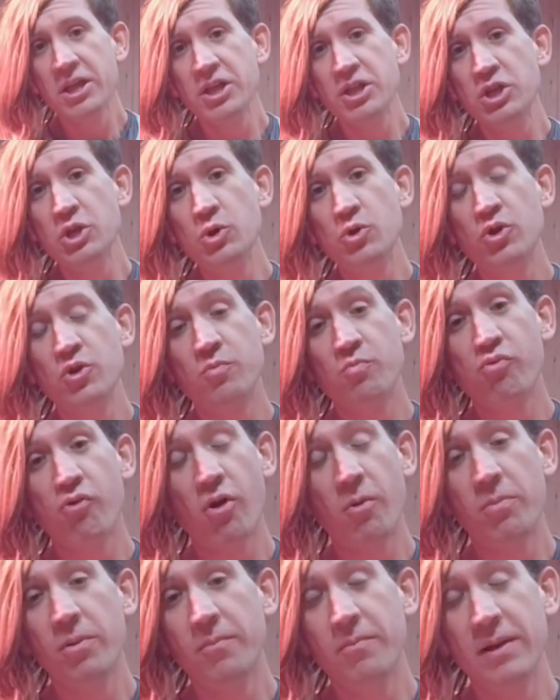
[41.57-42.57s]
You could
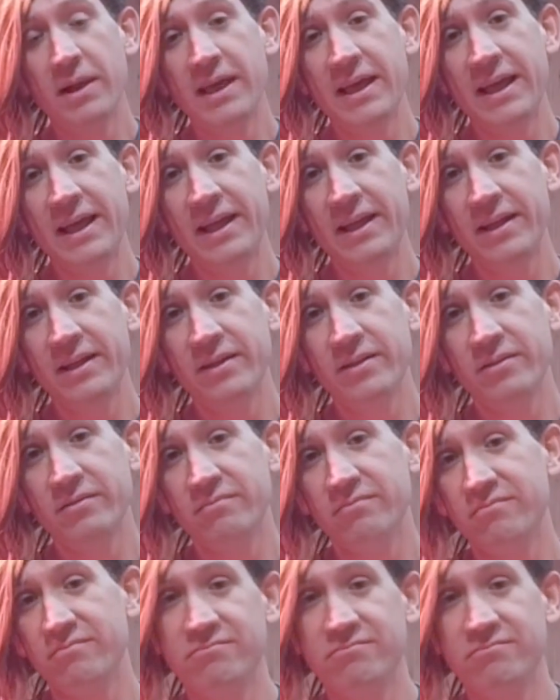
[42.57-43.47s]
probably